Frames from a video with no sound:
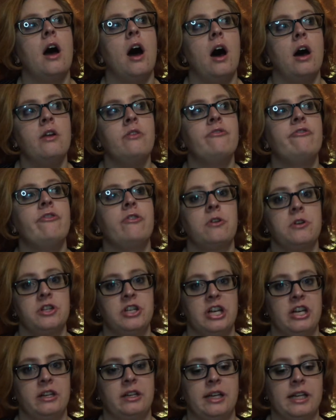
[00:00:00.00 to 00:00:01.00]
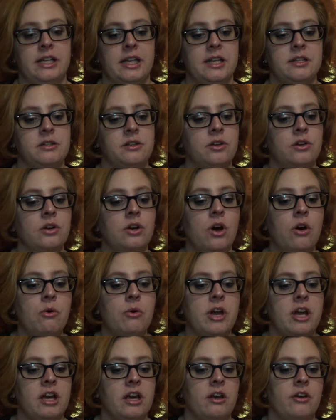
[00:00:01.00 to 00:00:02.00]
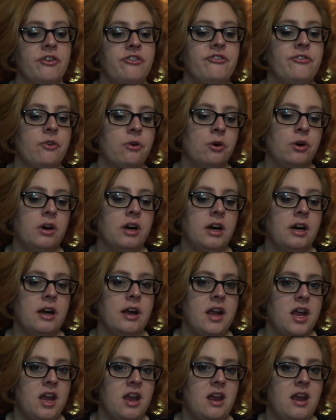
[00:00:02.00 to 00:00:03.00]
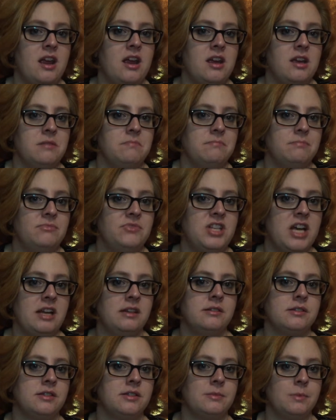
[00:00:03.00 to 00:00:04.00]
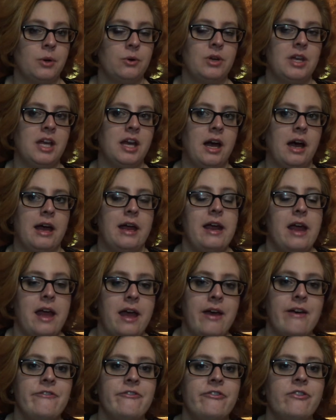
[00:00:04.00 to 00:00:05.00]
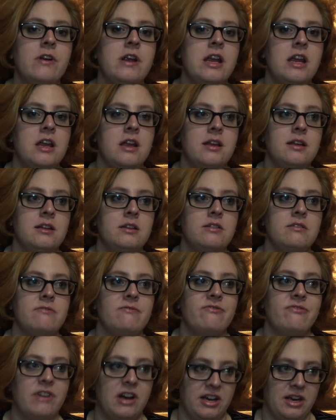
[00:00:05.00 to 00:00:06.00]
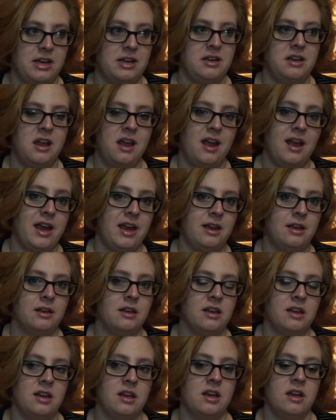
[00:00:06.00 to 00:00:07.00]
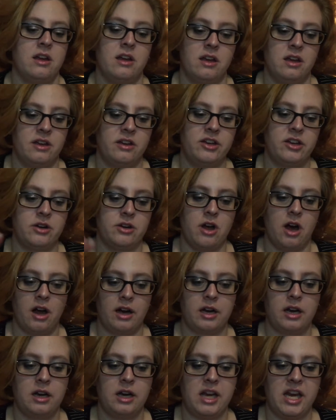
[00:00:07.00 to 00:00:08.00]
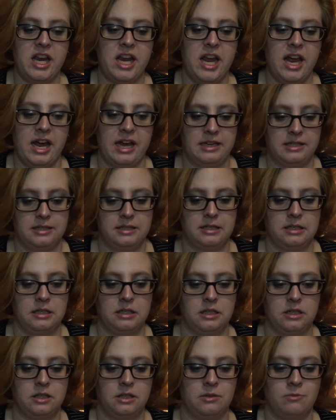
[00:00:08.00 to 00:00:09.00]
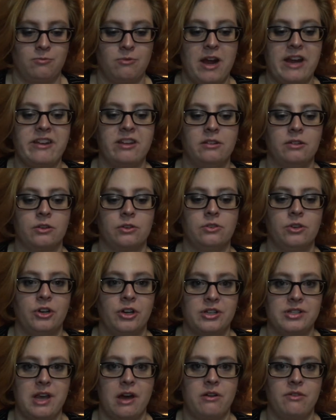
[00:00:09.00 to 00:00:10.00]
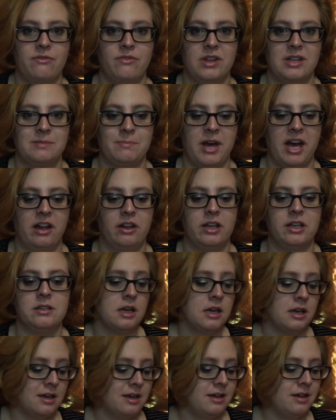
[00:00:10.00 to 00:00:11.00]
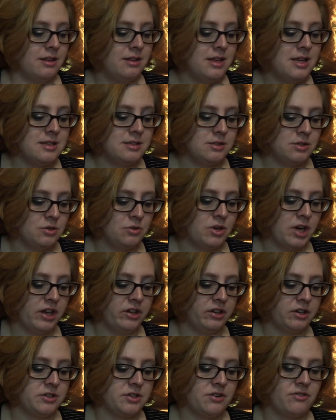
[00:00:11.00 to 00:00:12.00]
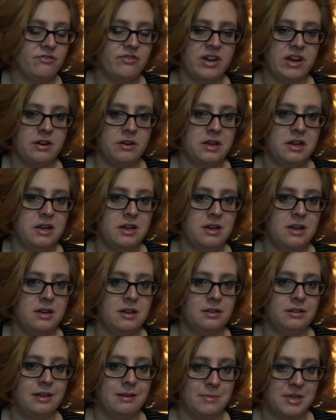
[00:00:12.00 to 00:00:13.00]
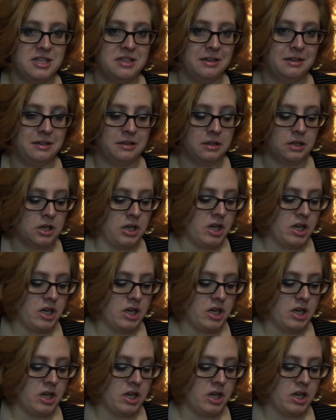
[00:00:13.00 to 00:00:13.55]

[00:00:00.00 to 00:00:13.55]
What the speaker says: Unfortunately, unless you're going for a dense smoky eye every fucking day, you're not gonna get regular looks out of this palette. These two colors are very limited.